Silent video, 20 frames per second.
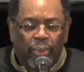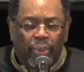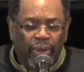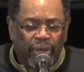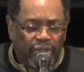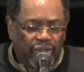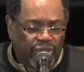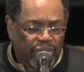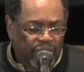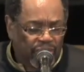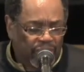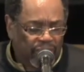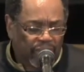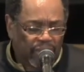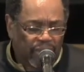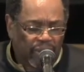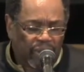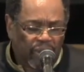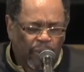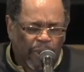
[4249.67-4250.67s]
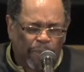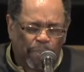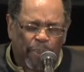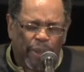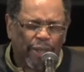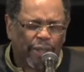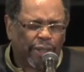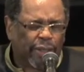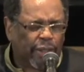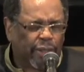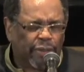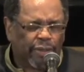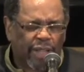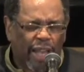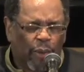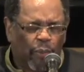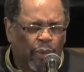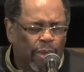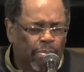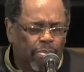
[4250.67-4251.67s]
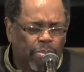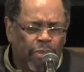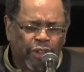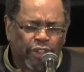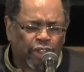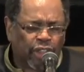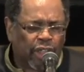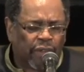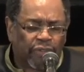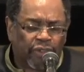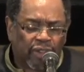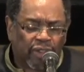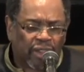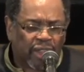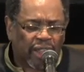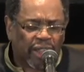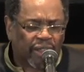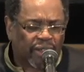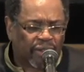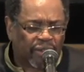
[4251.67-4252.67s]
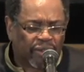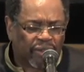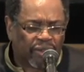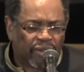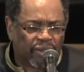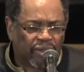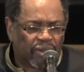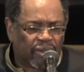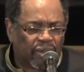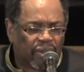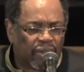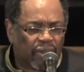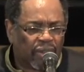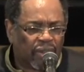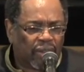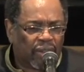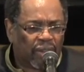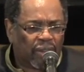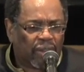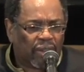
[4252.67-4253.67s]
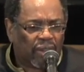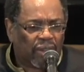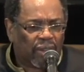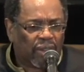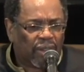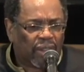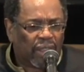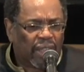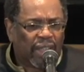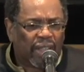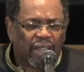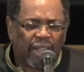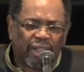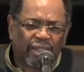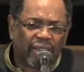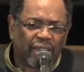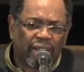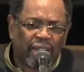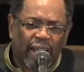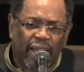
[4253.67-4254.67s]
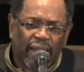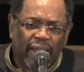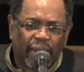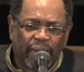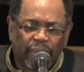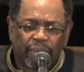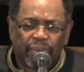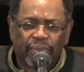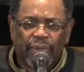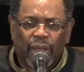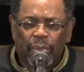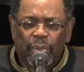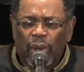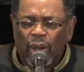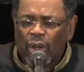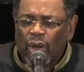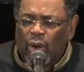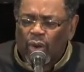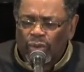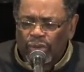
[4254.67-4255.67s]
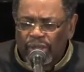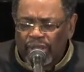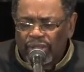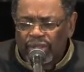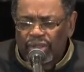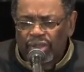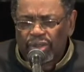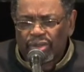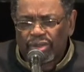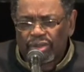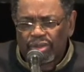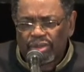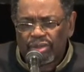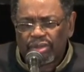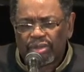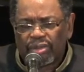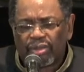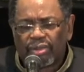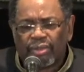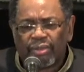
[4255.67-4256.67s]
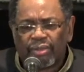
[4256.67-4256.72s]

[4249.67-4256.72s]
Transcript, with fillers: preach repentance and remission of sins in his name among all nations.